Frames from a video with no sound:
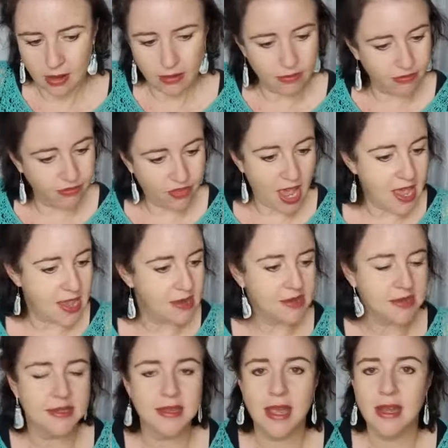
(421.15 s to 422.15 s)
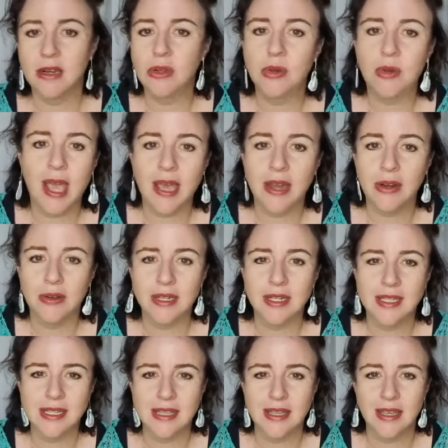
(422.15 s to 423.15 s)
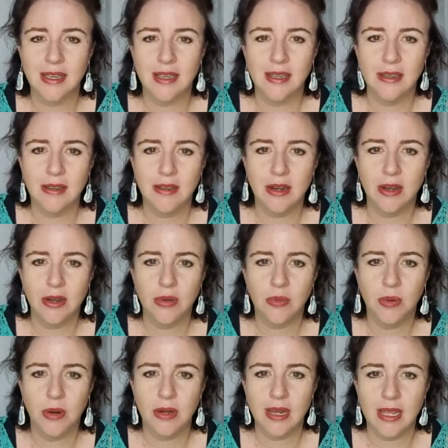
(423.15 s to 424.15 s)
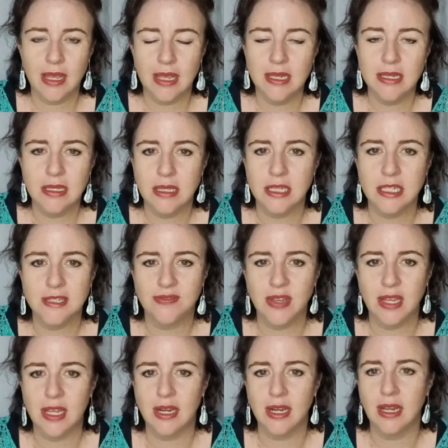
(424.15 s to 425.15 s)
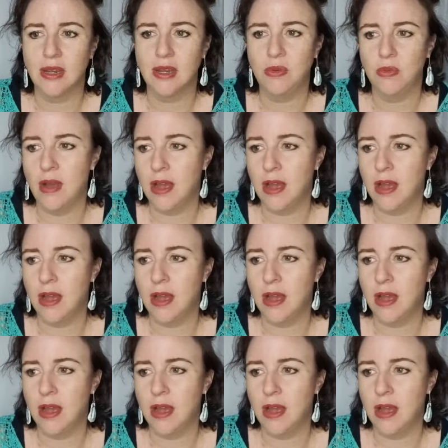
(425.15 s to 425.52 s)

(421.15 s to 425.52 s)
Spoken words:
face and look at honestly. You know, what is this feeling?